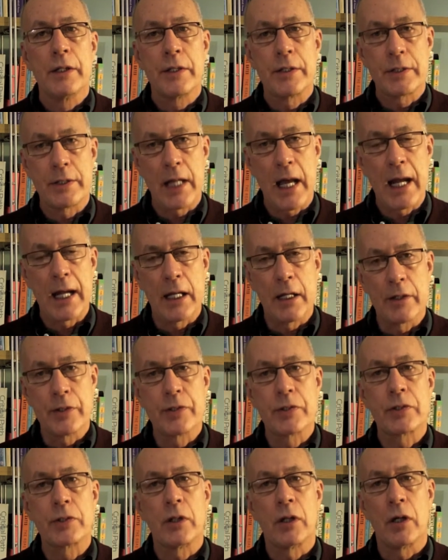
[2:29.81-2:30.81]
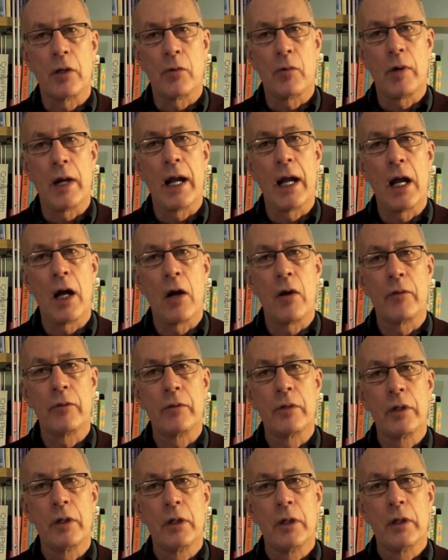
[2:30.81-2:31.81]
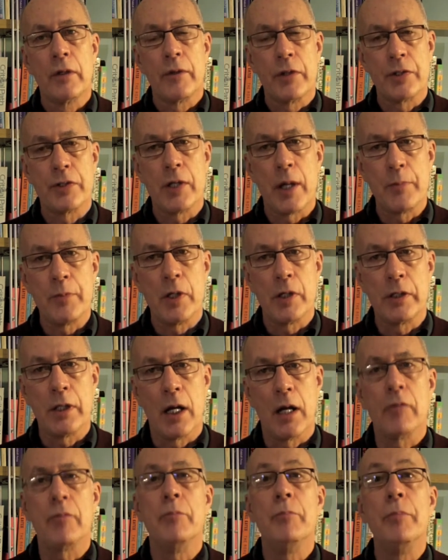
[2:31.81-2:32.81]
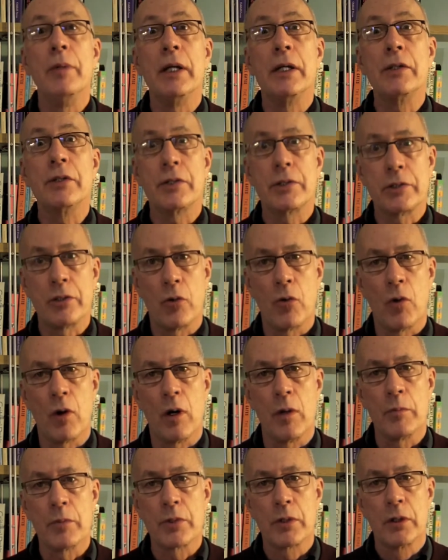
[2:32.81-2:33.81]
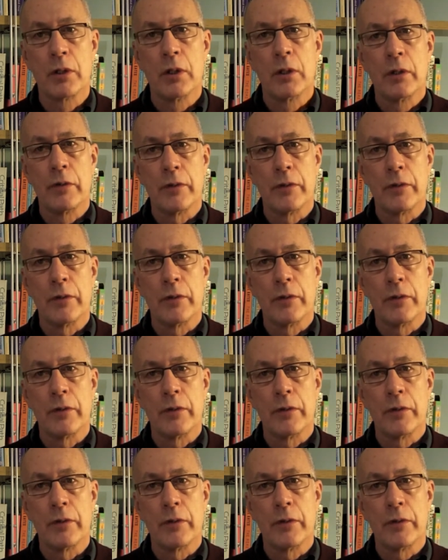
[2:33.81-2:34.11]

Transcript: science around the subject of big storms.